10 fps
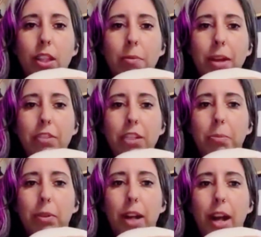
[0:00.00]
Then we have
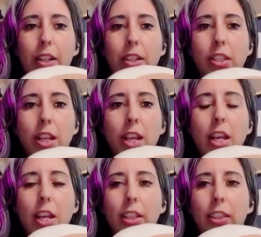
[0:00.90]
temporalis.
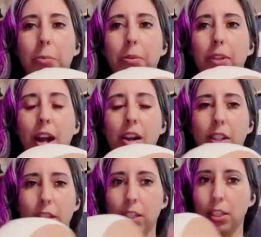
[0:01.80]

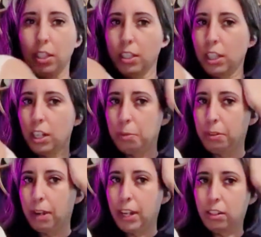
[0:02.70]
Temporalis is going to
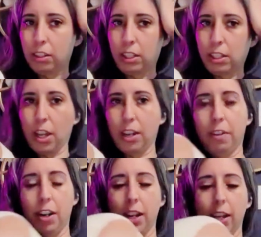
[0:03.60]
be right here on the side of
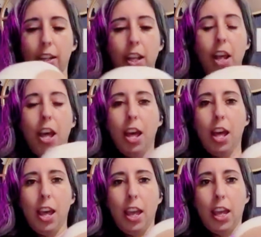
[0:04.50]
our head.
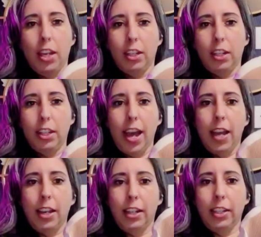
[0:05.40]
And
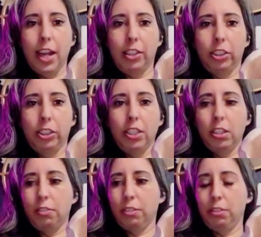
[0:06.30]
that
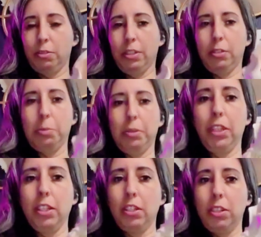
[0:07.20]
attaches, if we remove
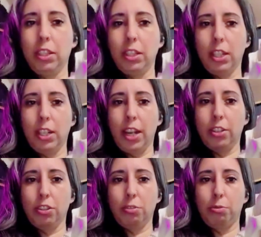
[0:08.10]
this, you can see
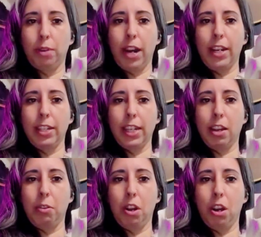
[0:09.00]
attaches right
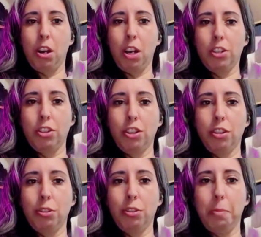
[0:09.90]
down
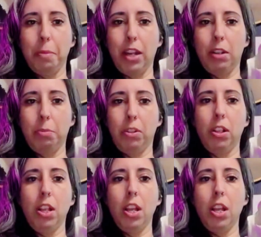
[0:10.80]
onto the mandible.